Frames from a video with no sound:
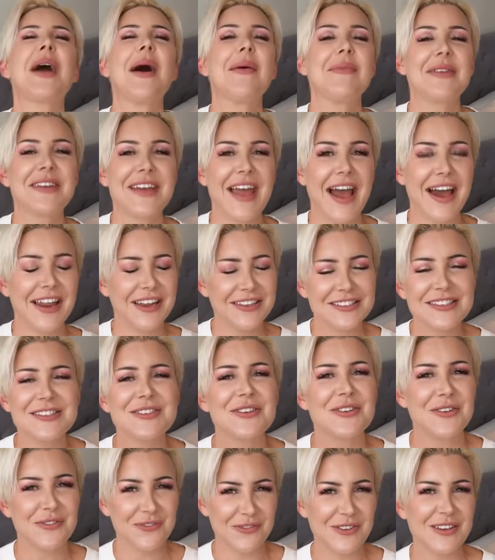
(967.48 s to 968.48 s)
coming out. It
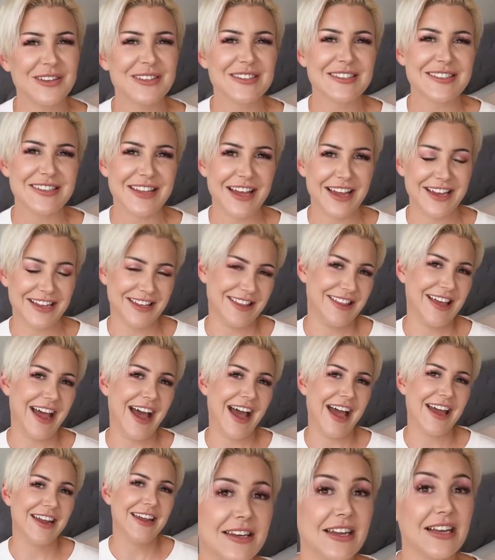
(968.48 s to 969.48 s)
sort of feels like
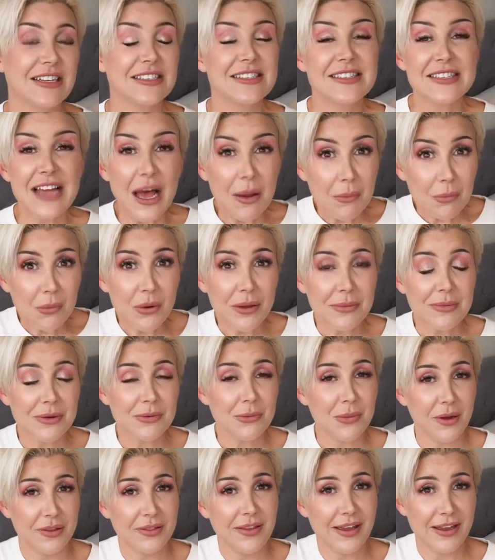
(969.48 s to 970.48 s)
that. Now, some
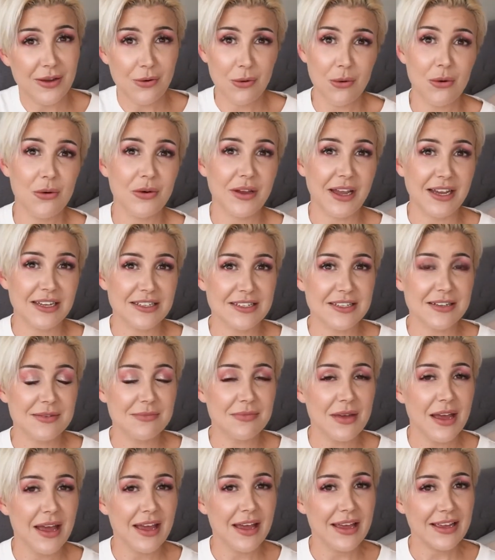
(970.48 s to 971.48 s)
women, when they
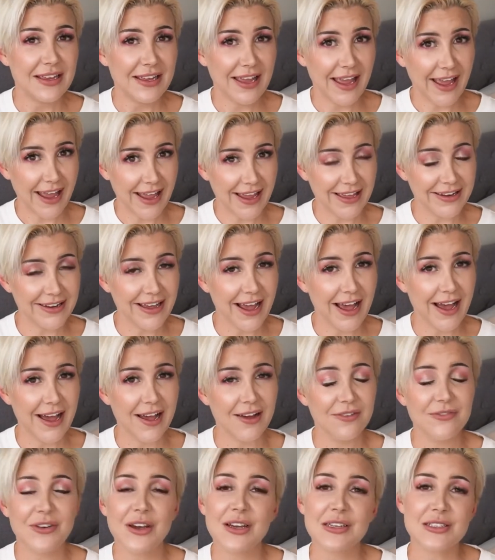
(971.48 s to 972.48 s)
orgasm, can
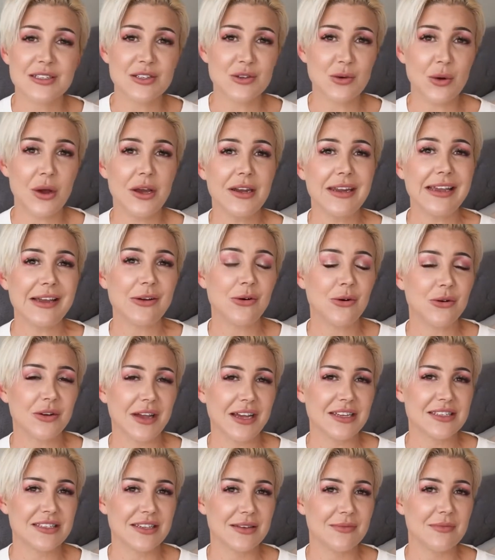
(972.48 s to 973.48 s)
have a squirting
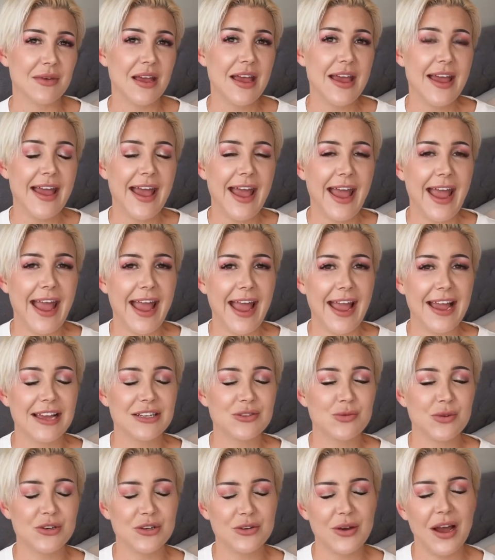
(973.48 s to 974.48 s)
orgasm.
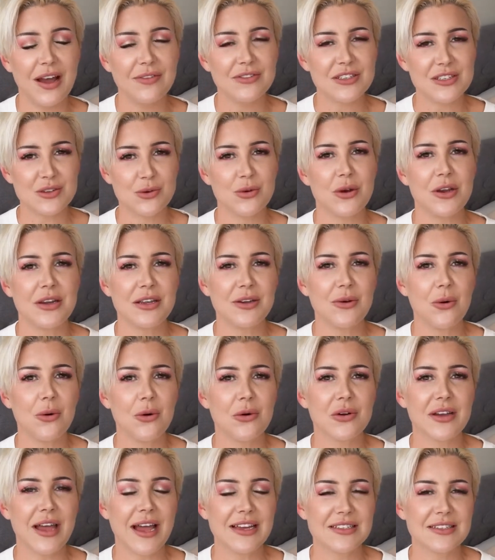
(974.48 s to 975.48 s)
And when you have a squirting
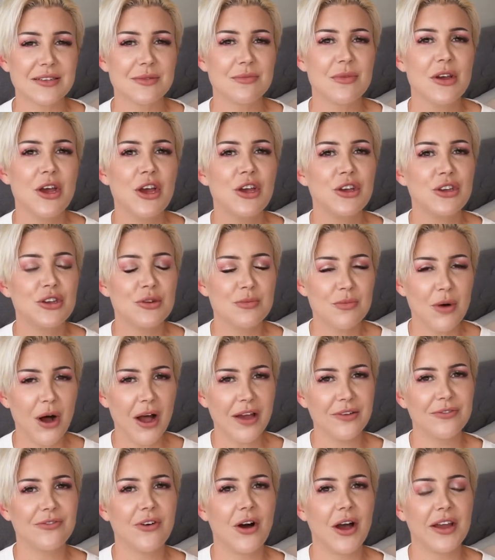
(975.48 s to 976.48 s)
orgasm, you
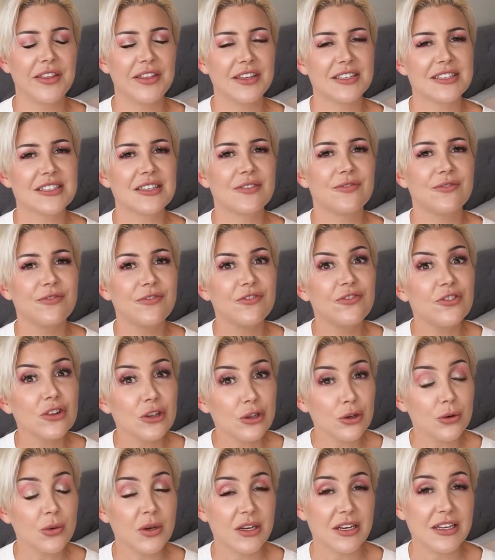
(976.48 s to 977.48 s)
might find that some
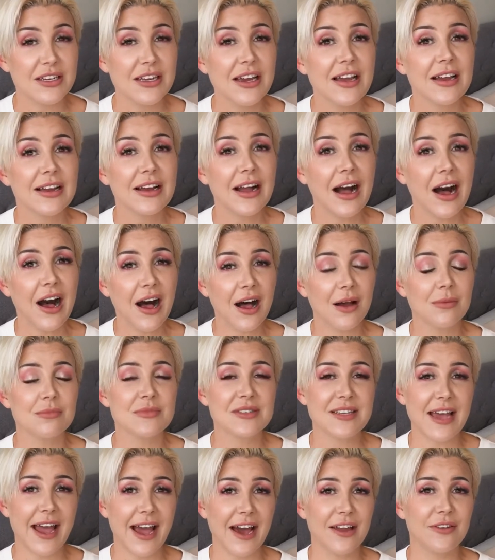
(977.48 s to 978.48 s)
fluid
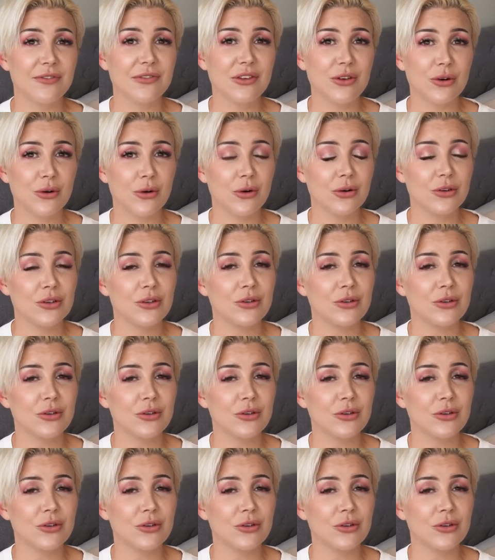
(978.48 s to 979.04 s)
comes out of your